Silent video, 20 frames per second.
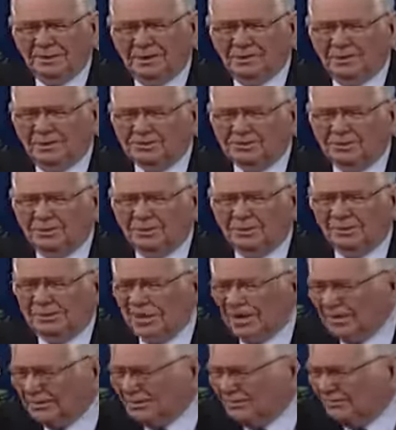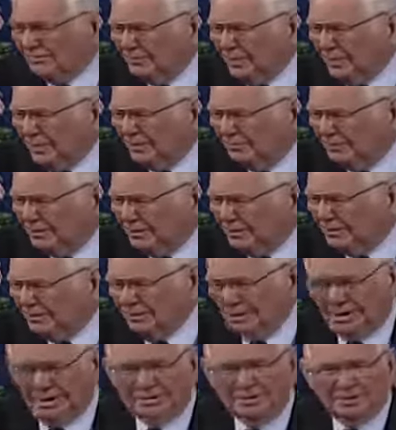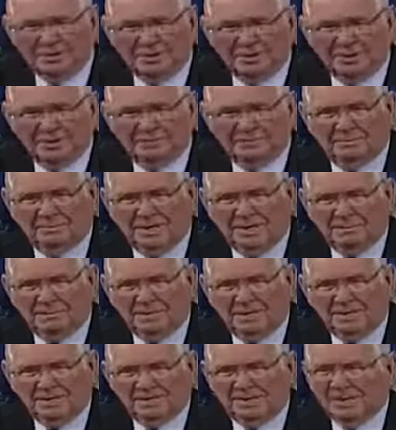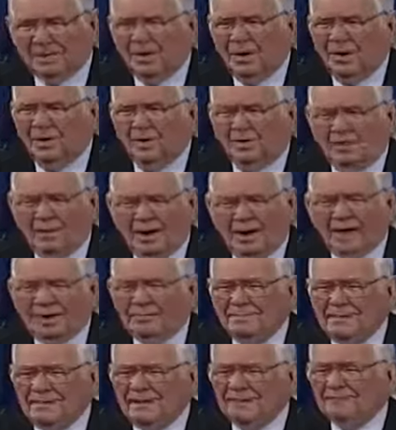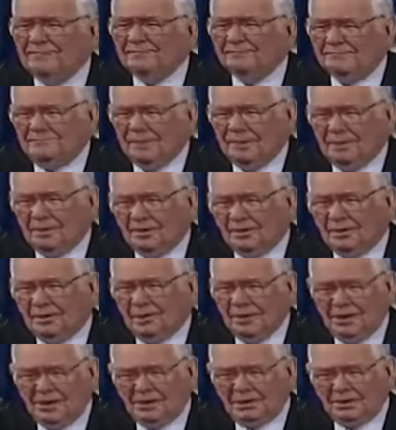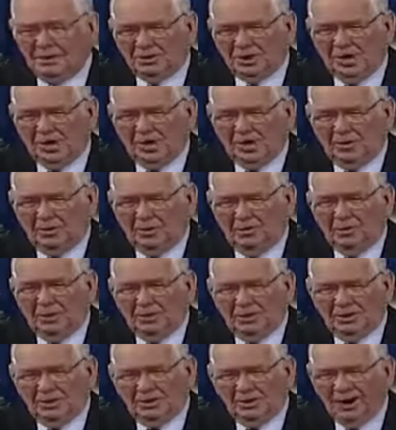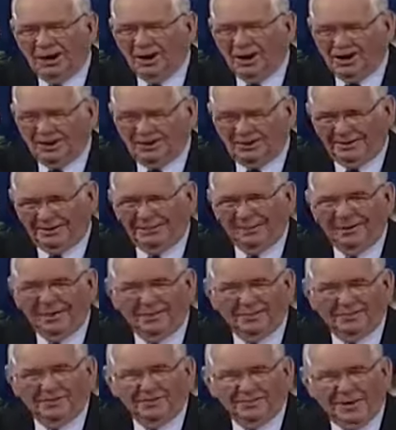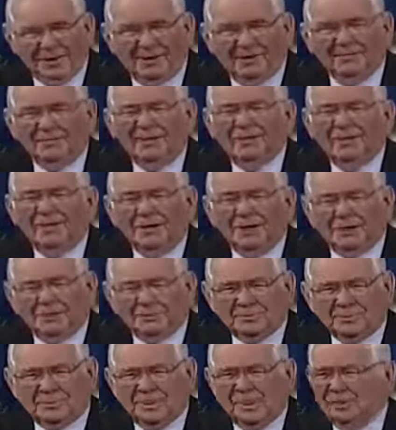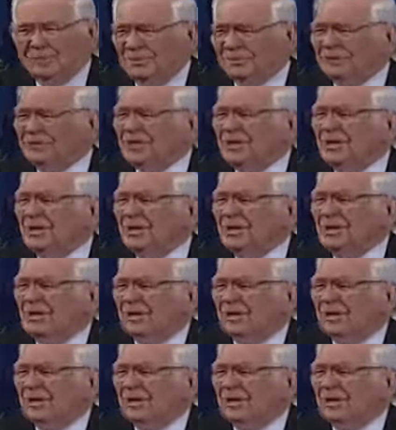And there's no death involved in this. But it means why be in fear and shake when God Himself has promised.